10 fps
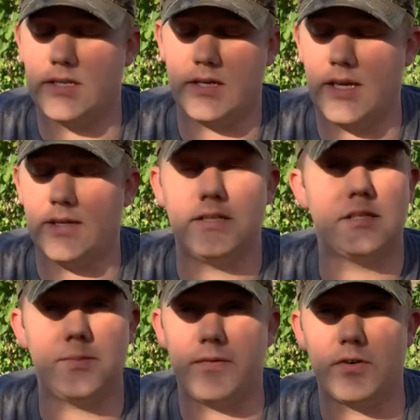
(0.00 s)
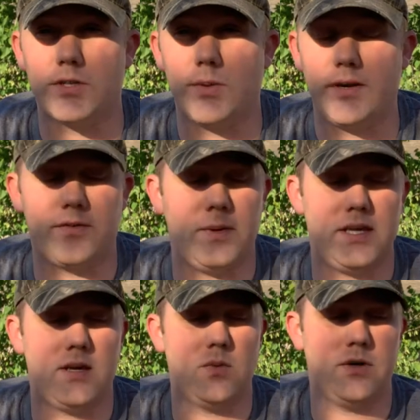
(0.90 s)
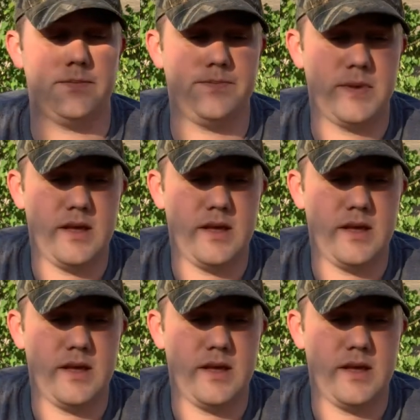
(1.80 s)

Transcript: And again, this is my first one ever making one.